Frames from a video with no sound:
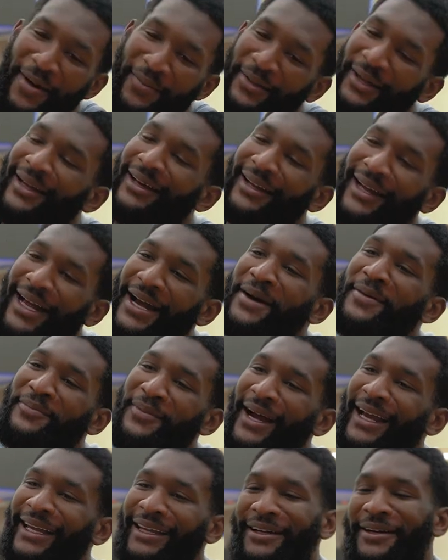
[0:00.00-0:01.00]
I'm going to come
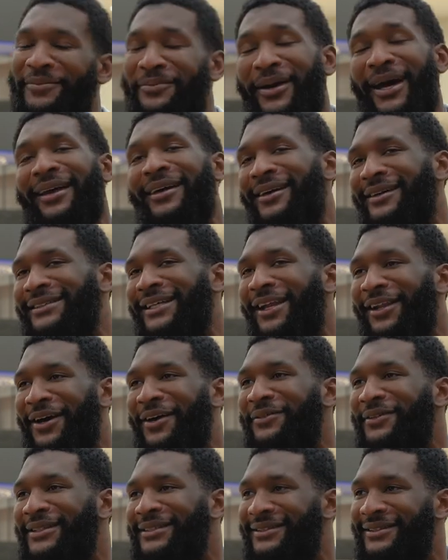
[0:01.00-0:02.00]
back here, because I
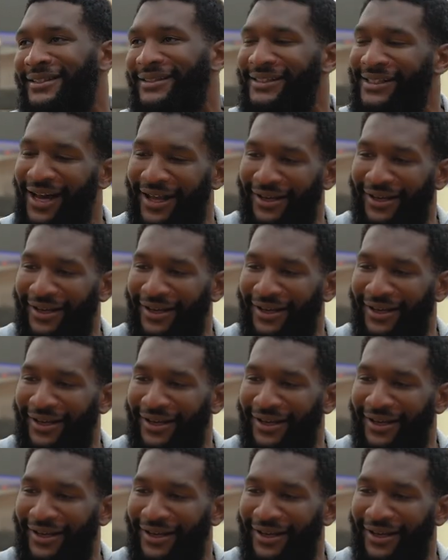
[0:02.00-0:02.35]
love the city.